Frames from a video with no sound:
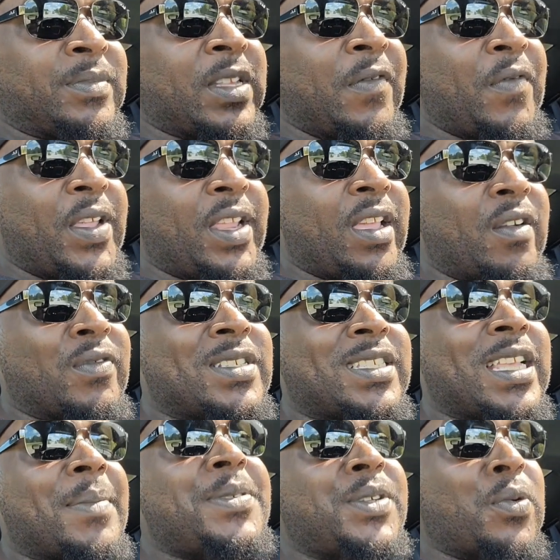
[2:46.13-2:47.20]
the video
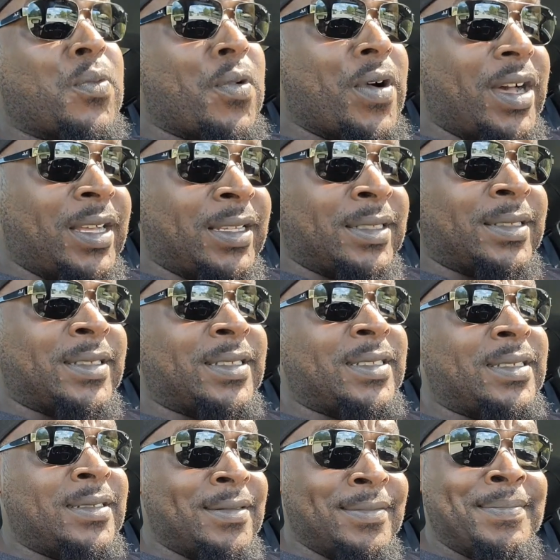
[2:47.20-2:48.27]
reception
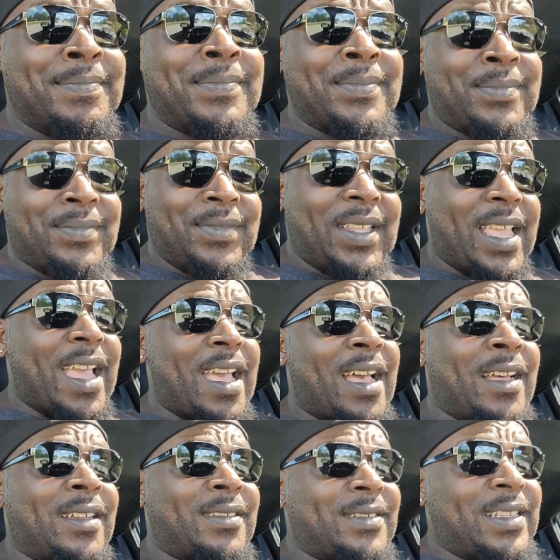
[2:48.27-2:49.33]
was.
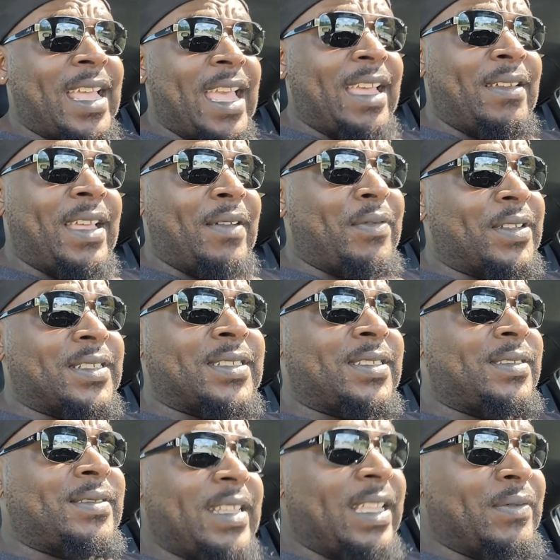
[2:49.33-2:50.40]
Yeah, it
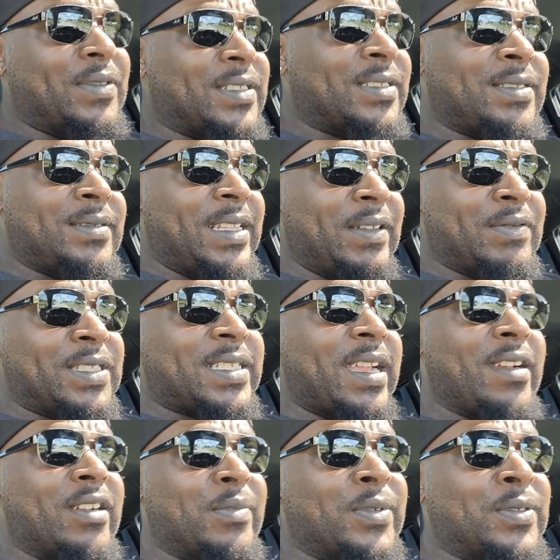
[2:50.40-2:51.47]
was
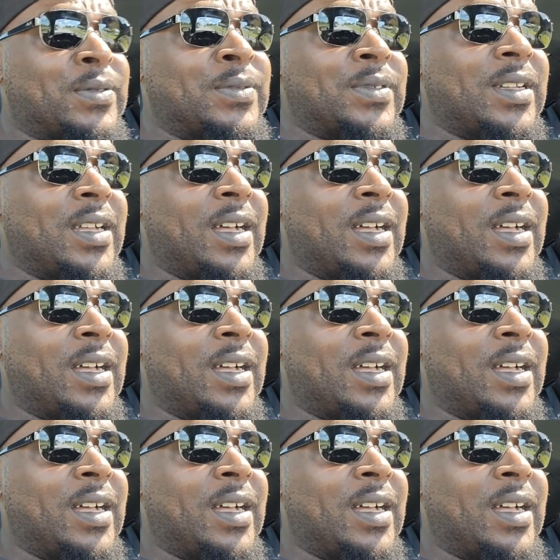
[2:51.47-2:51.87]
terrible.